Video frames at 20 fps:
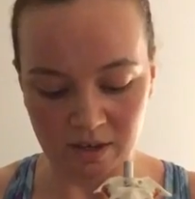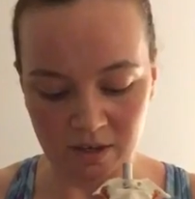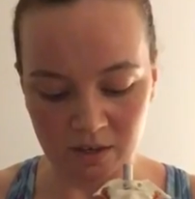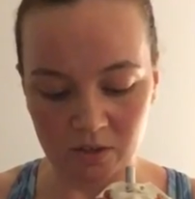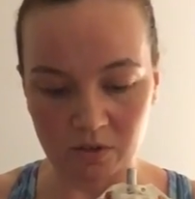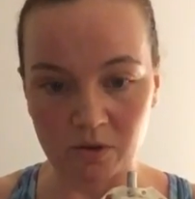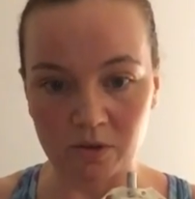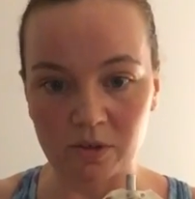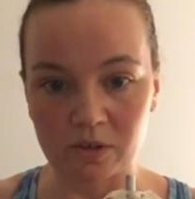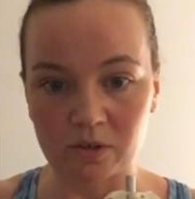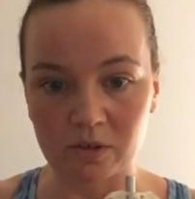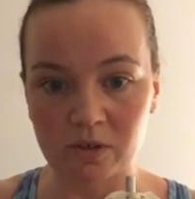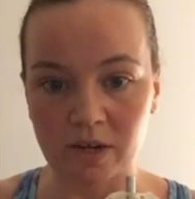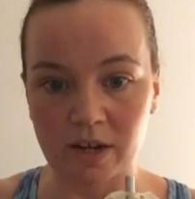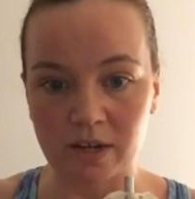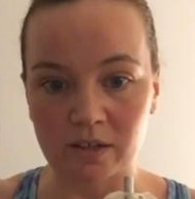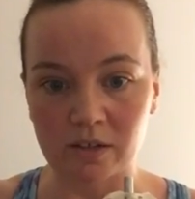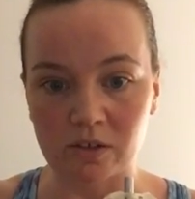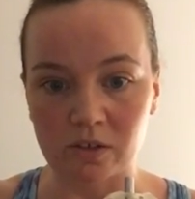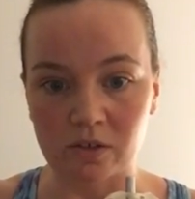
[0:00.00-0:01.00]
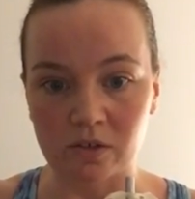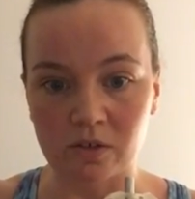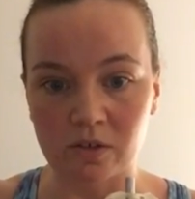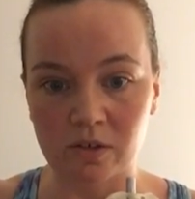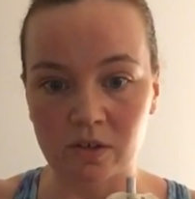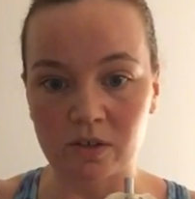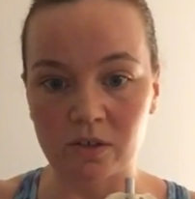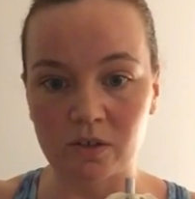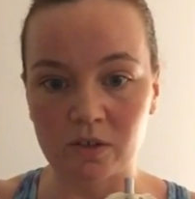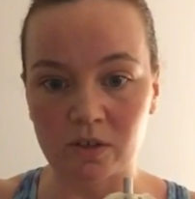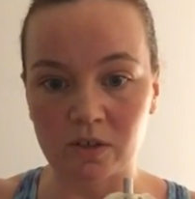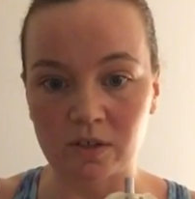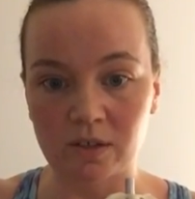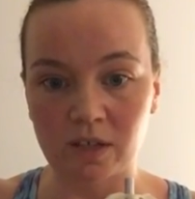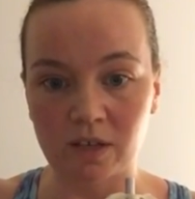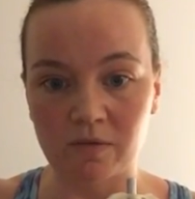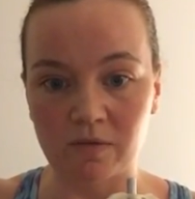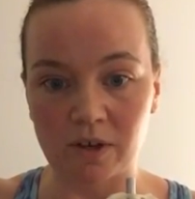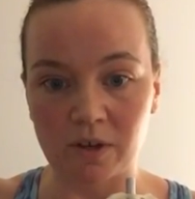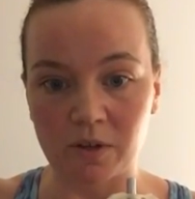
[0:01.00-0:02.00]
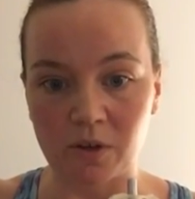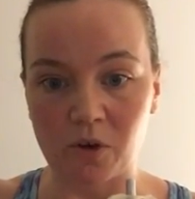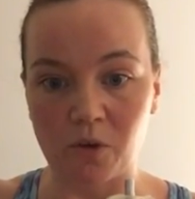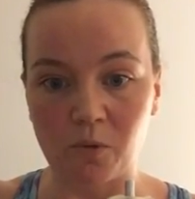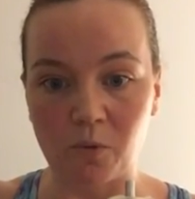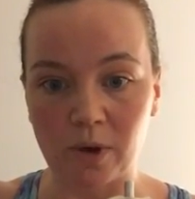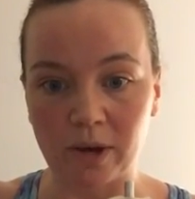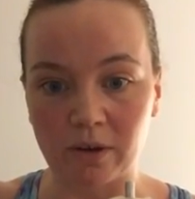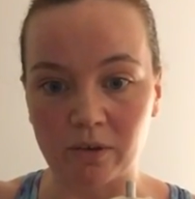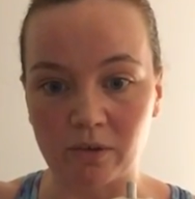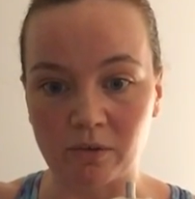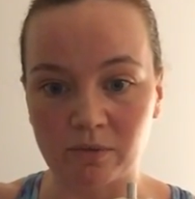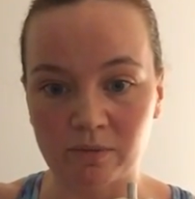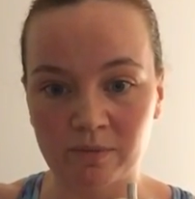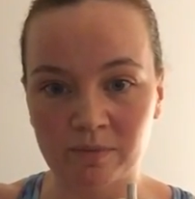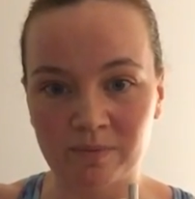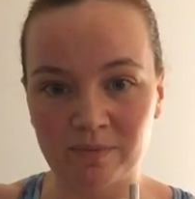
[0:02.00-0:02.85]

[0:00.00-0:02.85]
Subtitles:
So all you're trying to do is just give it a little wiggle.